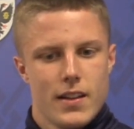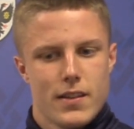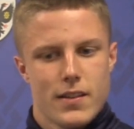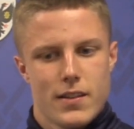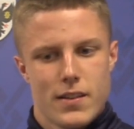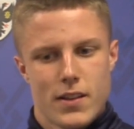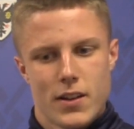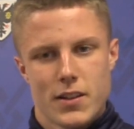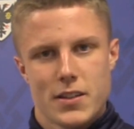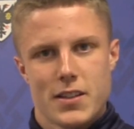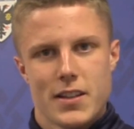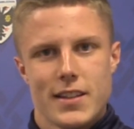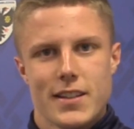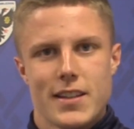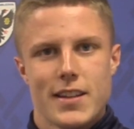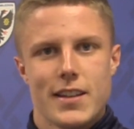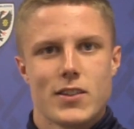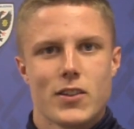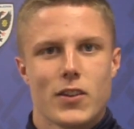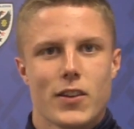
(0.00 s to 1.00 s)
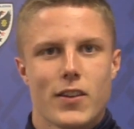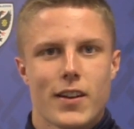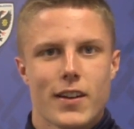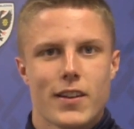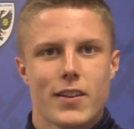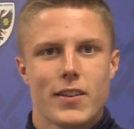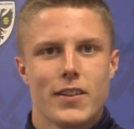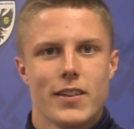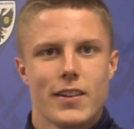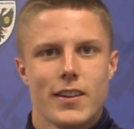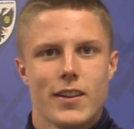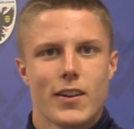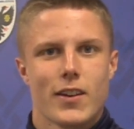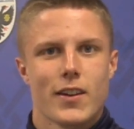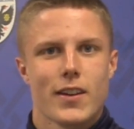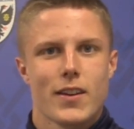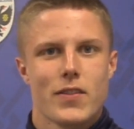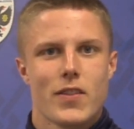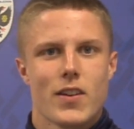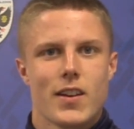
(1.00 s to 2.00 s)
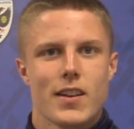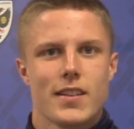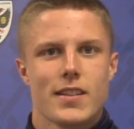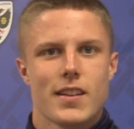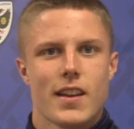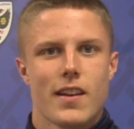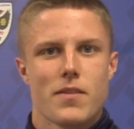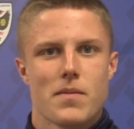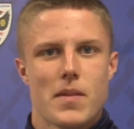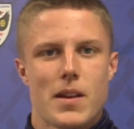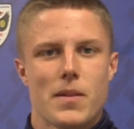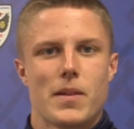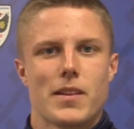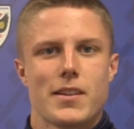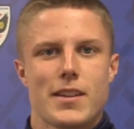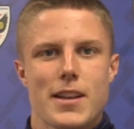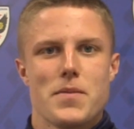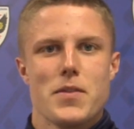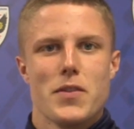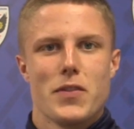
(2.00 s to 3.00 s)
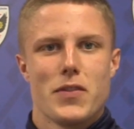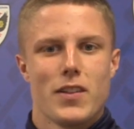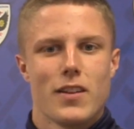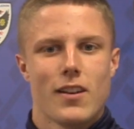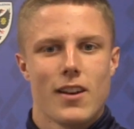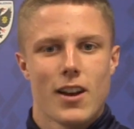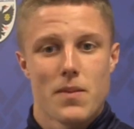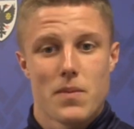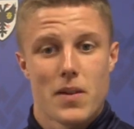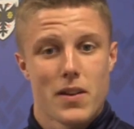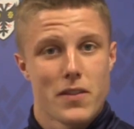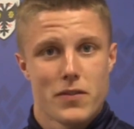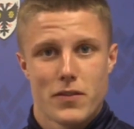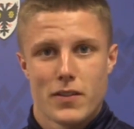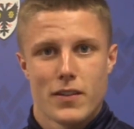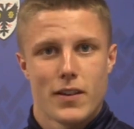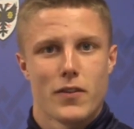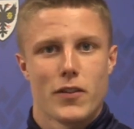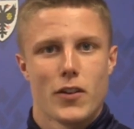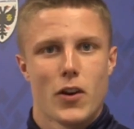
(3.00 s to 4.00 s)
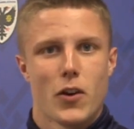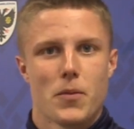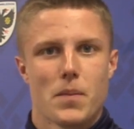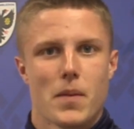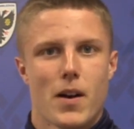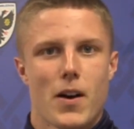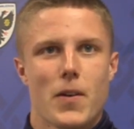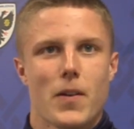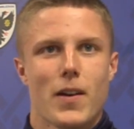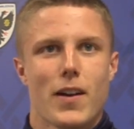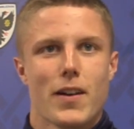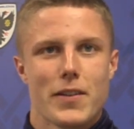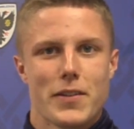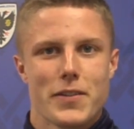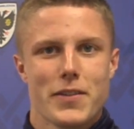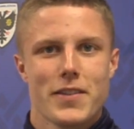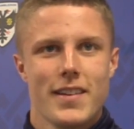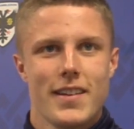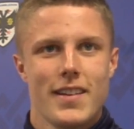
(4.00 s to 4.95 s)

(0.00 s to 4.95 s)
13 years on, I can finally say I've made my debut for the club I've known my whole life.